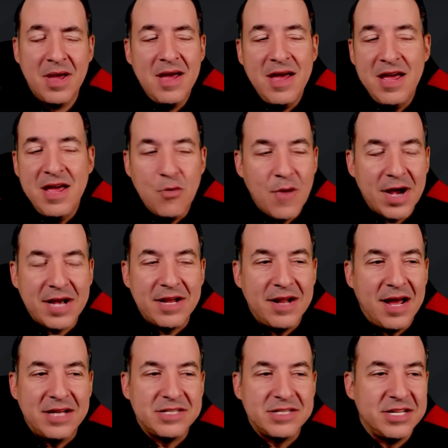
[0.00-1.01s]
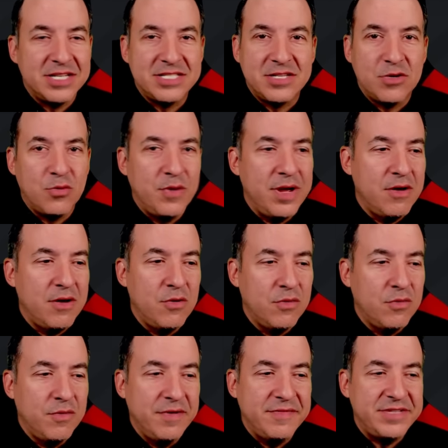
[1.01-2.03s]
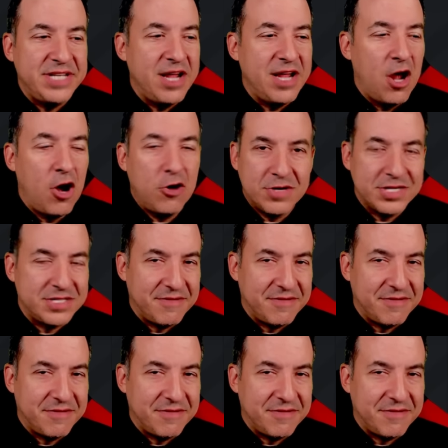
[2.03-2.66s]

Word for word: He recognized, listen, we we've seen hundreds